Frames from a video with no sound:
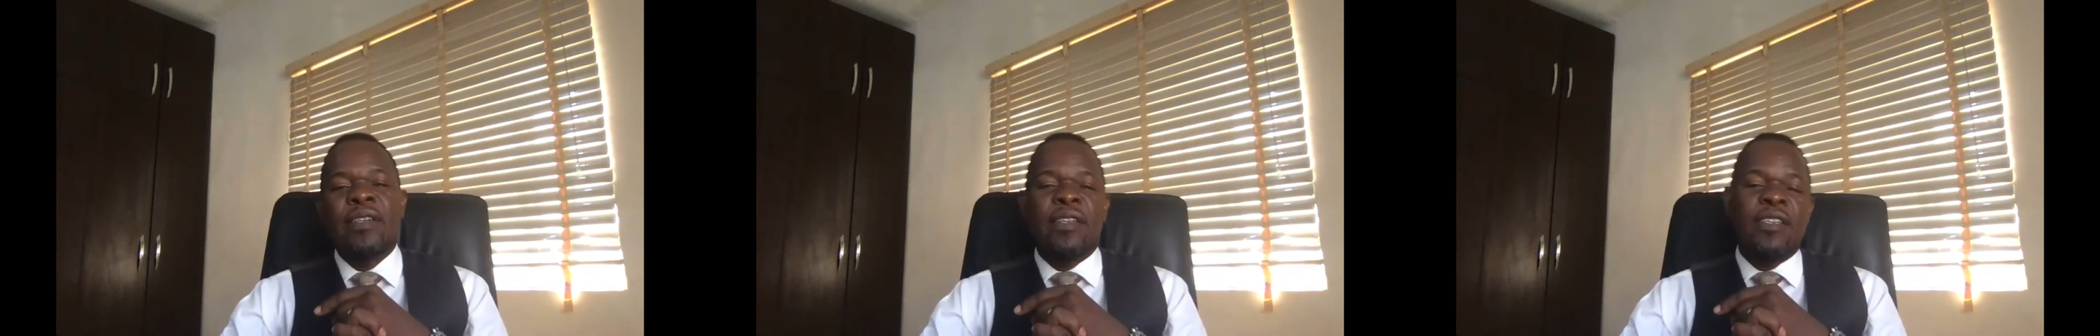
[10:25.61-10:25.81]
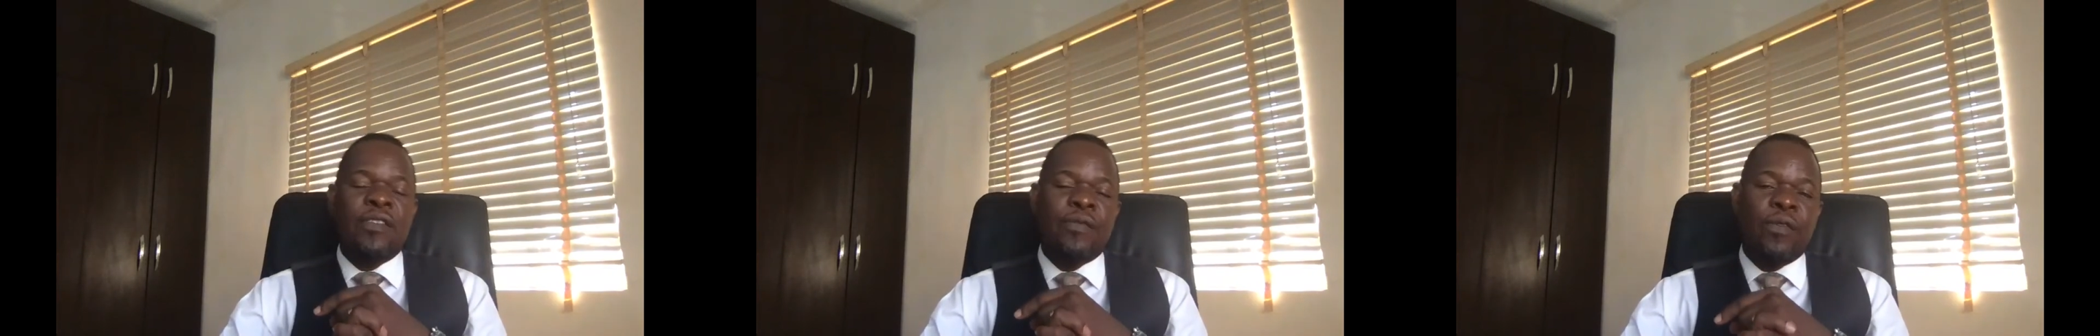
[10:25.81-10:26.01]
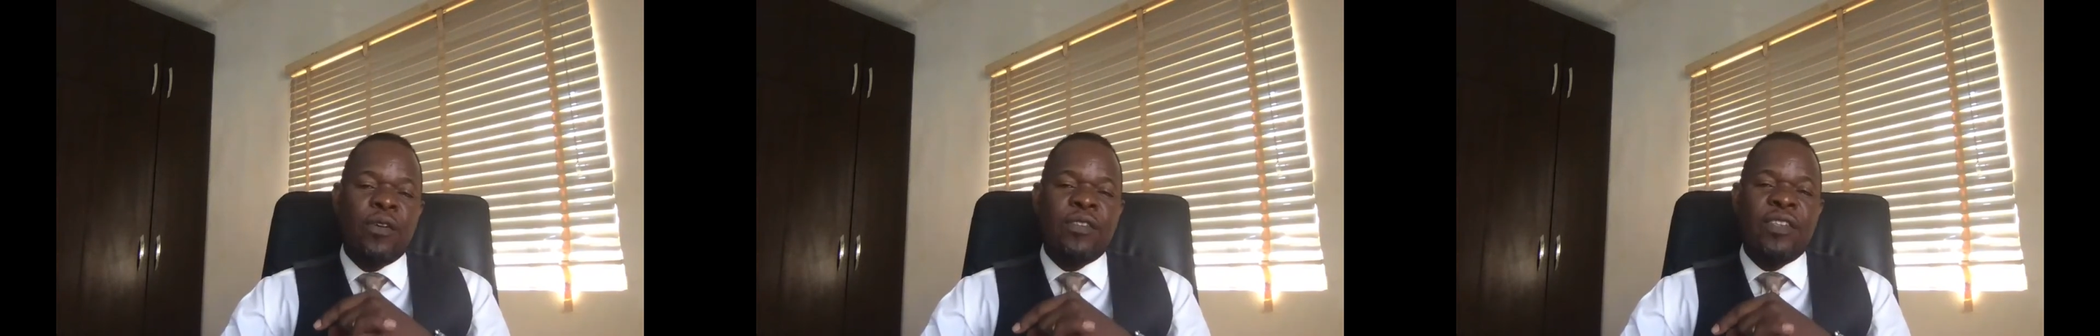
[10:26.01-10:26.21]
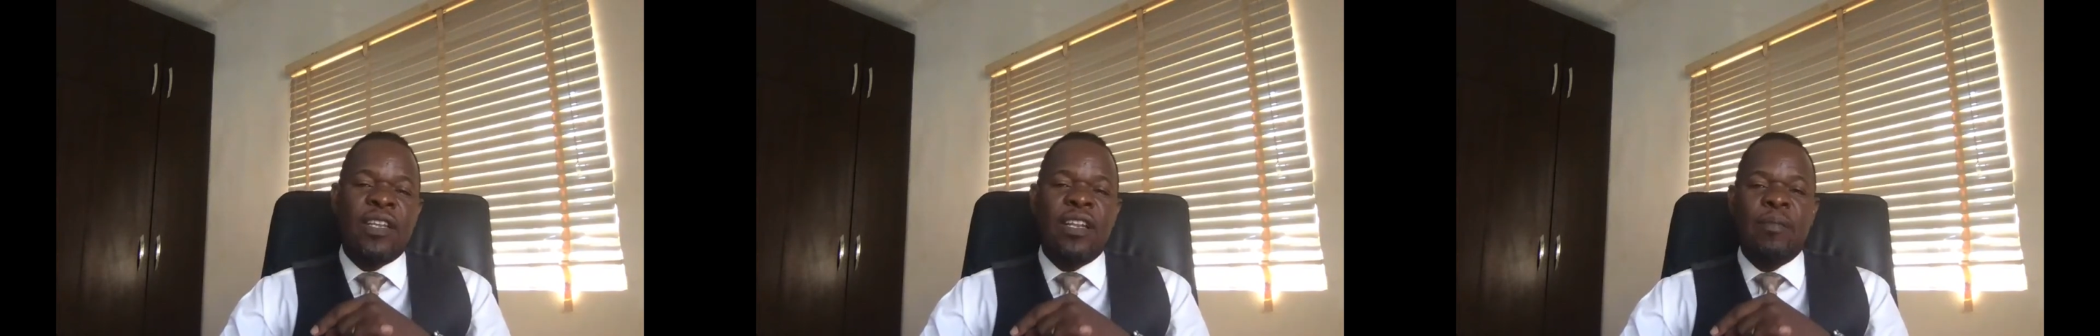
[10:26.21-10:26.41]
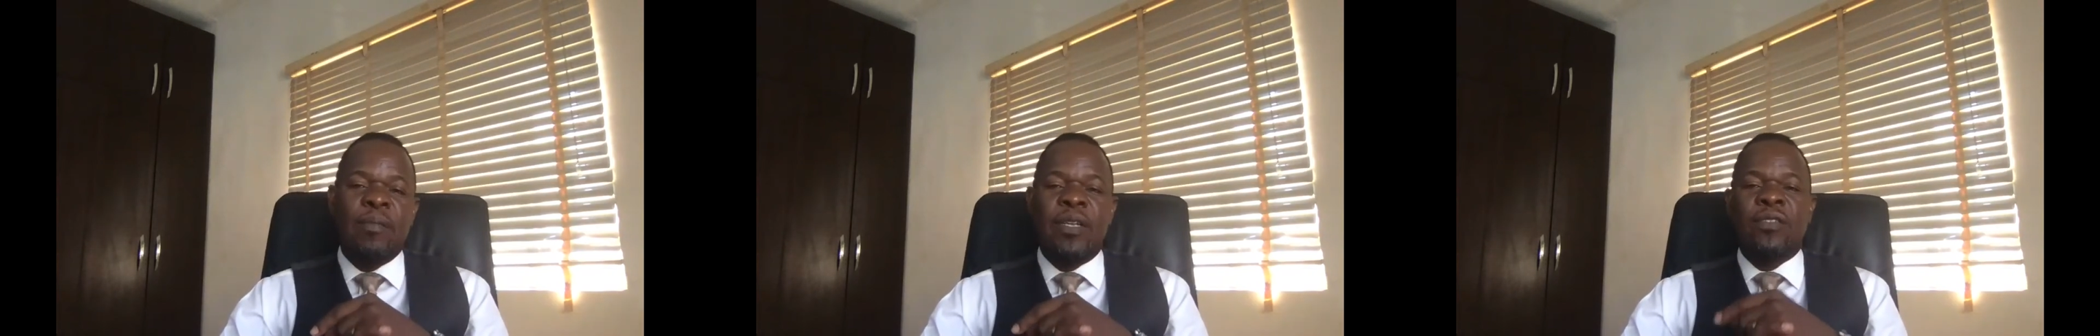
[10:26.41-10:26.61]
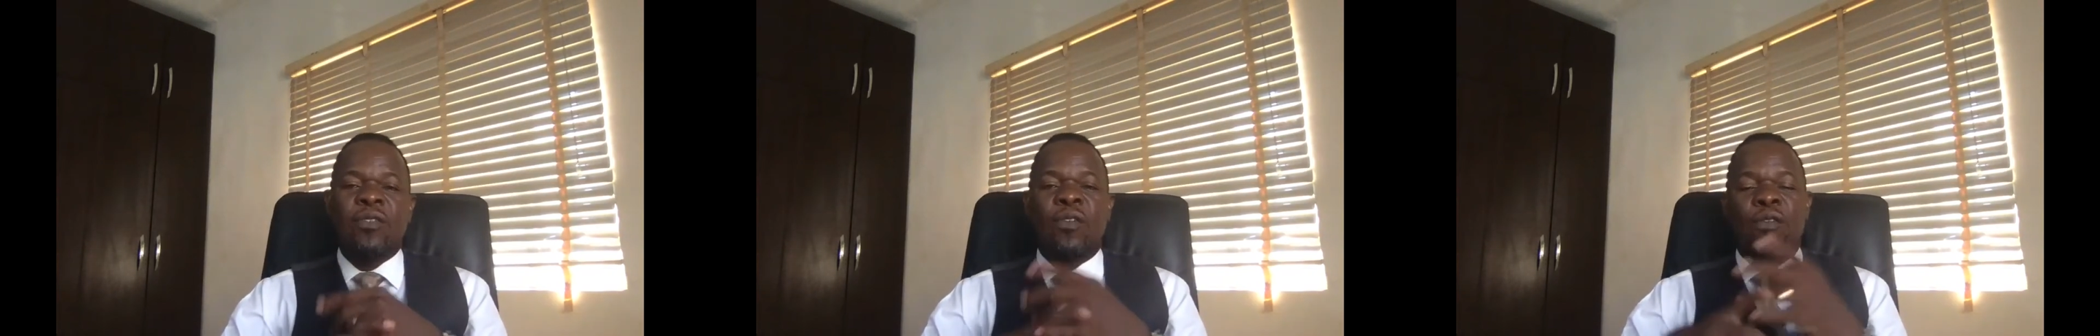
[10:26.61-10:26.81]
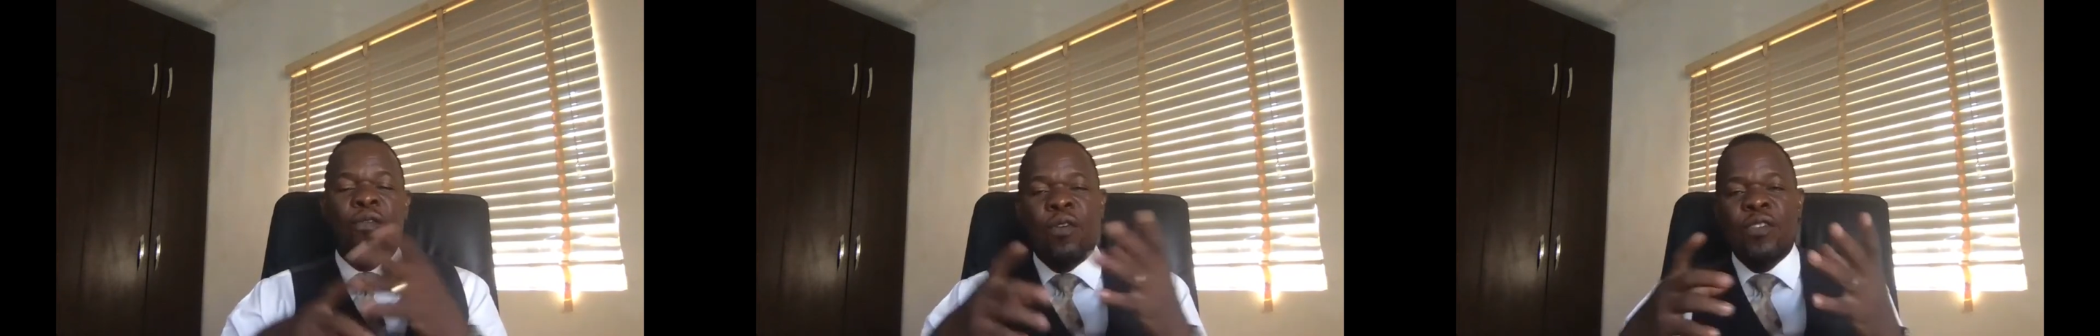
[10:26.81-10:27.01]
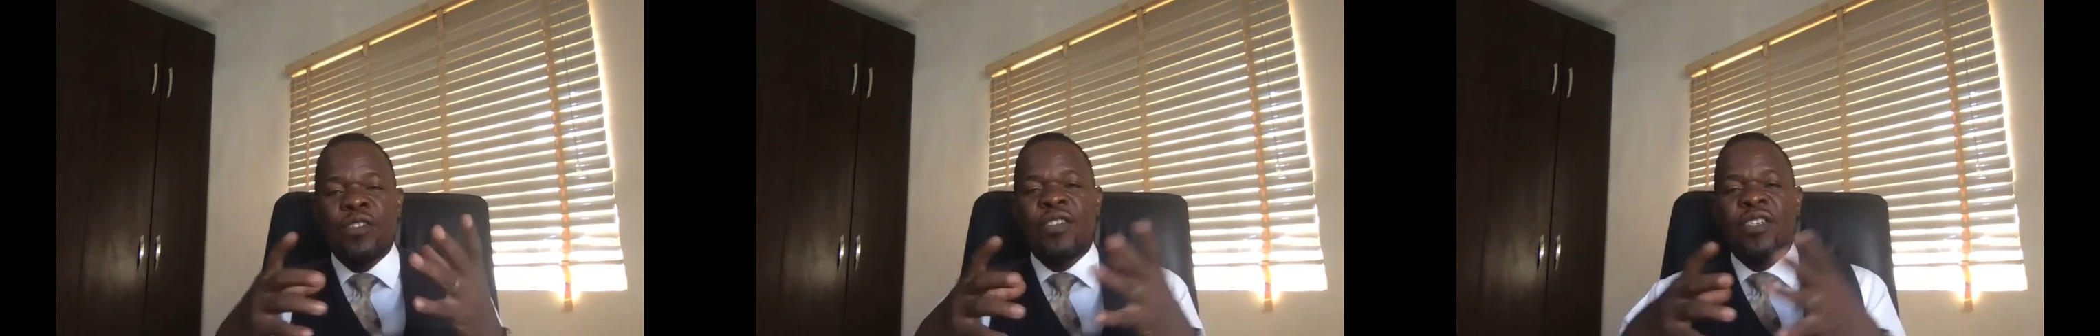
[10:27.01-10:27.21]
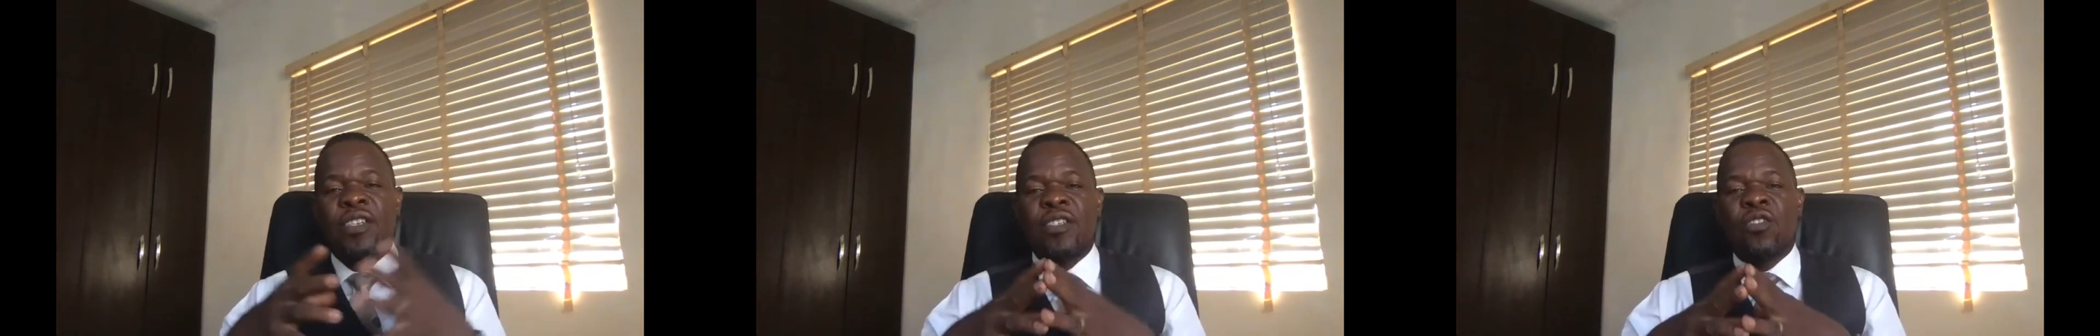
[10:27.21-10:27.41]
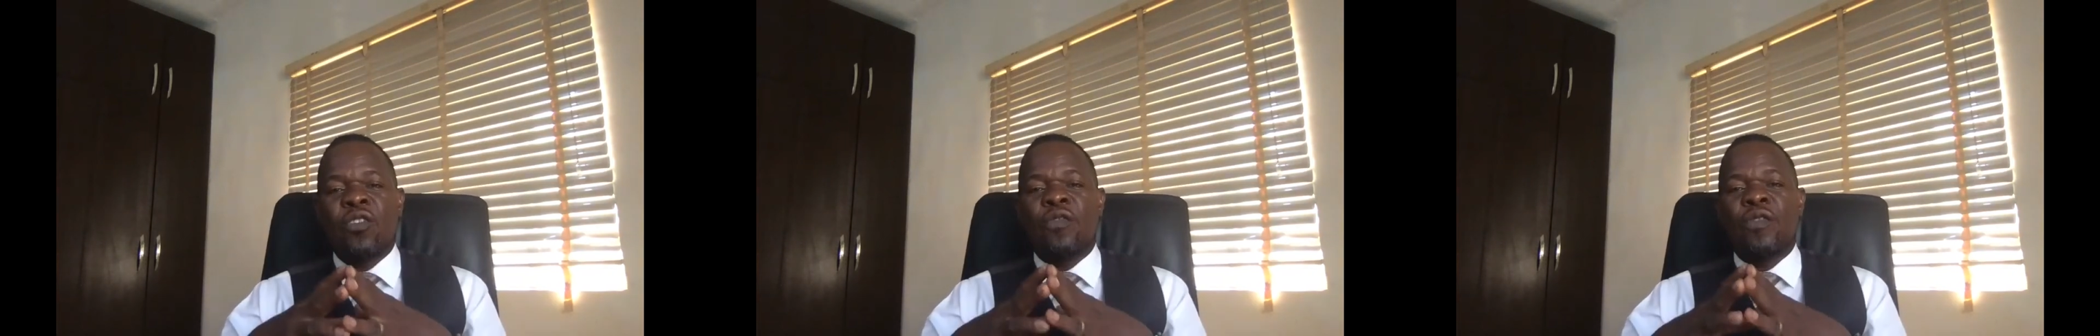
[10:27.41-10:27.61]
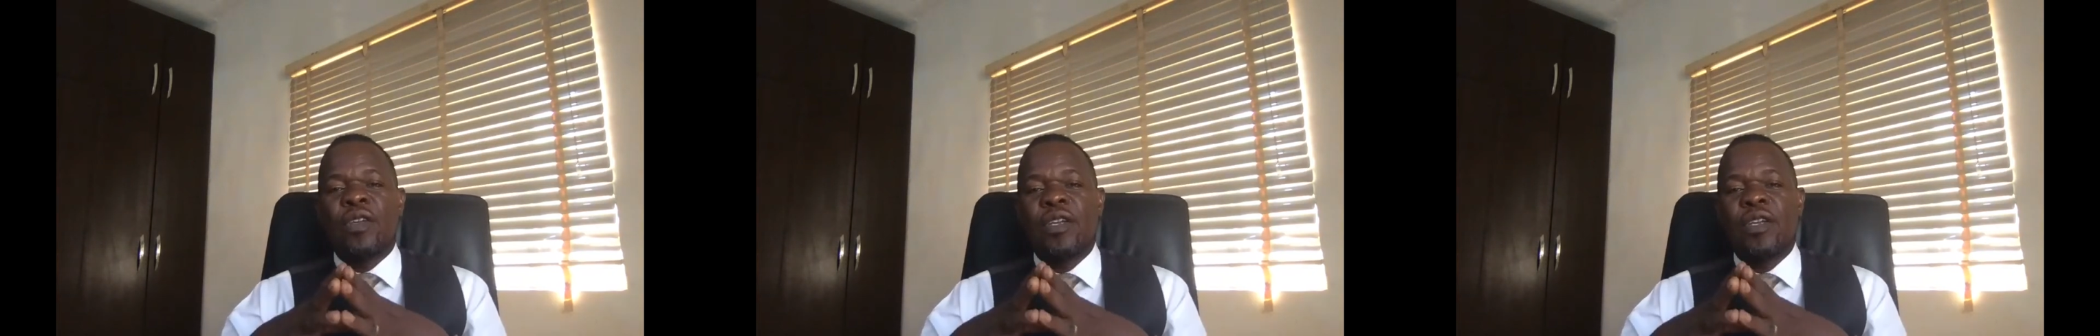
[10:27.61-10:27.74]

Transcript: this first element of first bit of